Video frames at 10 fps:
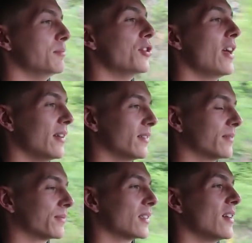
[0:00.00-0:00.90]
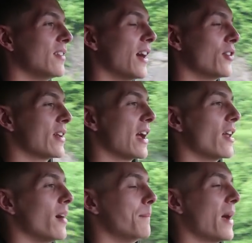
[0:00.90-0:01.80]
Mute it. Not knowing how
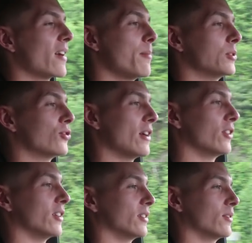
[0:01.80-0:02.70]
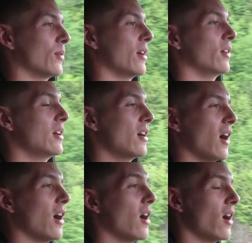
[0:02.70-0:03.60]
to back up a trailer well.
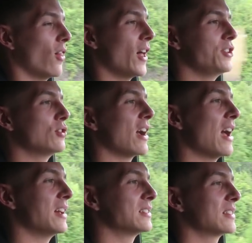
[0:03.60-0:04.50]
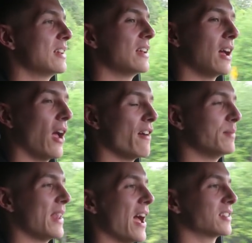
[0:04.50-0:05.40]
Uh, a lot of you guys
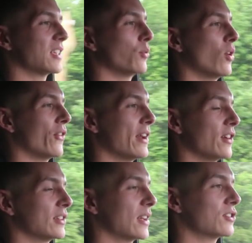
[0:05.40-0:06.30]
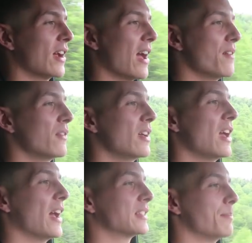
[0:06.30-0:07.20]
have been asking what radar detector I have.
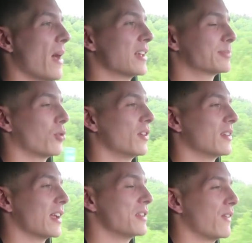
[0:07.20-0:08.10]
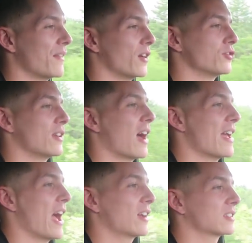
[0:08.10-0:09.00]
It's a Passport ninety-five hundred
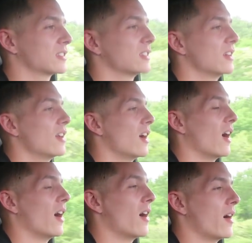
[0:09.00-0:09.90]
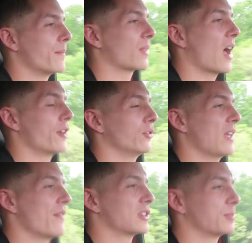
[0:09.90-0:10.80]
i X. Um, I don't
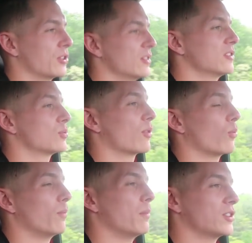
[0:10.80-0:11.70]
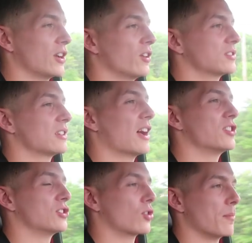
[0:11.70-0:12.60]
really have experience with much else. I
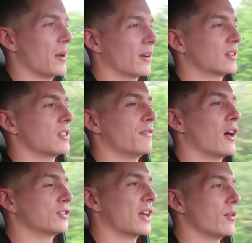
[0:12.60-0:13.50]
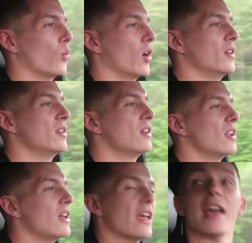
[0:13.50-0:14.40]
just know comparing it to the Valentine
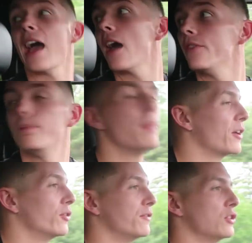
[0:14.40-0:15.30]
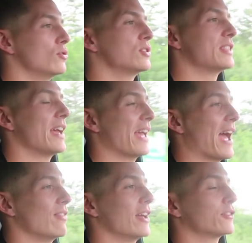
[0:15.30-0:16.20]
one, it had better reviews, that it
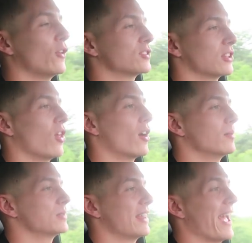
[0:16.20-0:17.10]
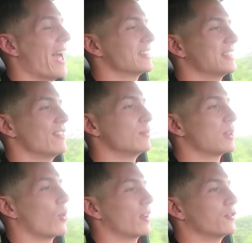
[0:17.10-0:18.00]
had less false alarms, and it has saved
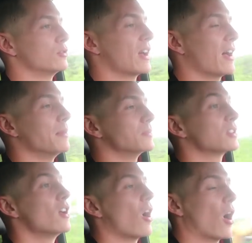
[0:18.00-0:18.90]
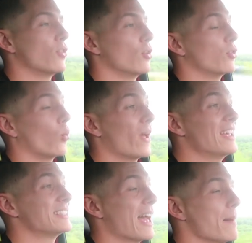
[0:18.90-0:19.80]
me quite a few times. Yep. Although the
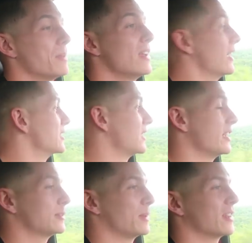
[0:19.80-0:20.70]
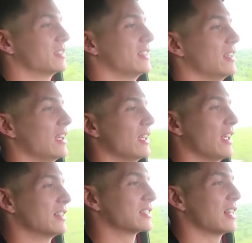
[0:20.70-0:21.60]
Waze app is nice because it
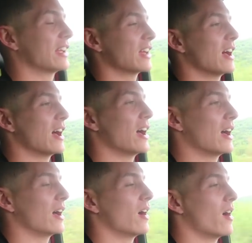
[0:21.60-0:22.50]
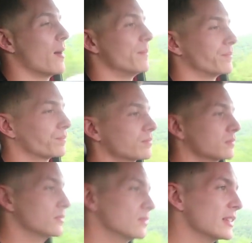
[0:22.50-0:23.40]
it's like a
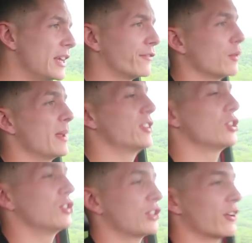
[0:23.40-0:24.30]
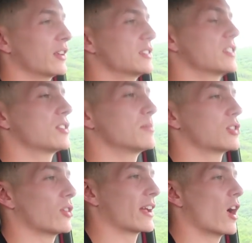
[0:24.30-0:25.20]
um, information sharing system.
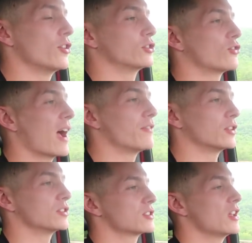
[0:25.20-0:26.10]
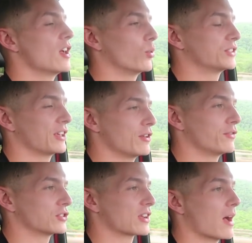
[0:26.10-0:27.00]
So like other drivers will tell you
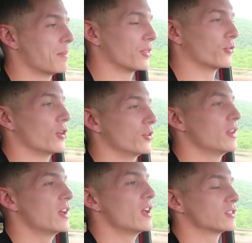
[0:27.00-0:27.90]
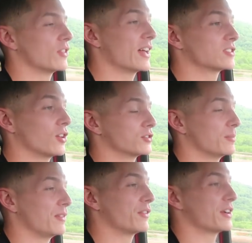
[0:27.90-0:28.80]
if there's a cop on the road. So that's also
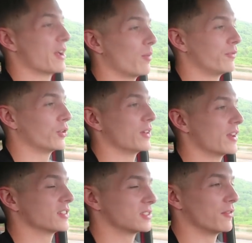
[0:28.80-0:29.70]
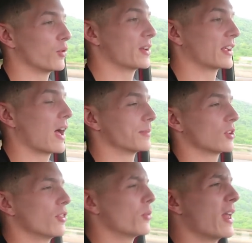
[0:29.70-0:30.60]
been very helpful in us avoiding
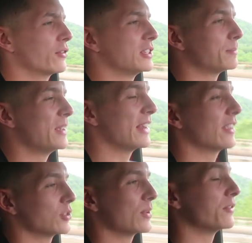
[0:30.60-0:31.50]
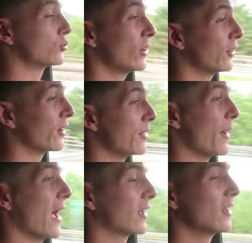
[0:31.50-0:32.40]
cops. Although we're not really speeding because we have a trailer on the
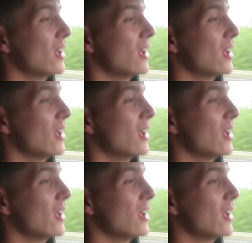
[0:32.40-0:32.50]
back.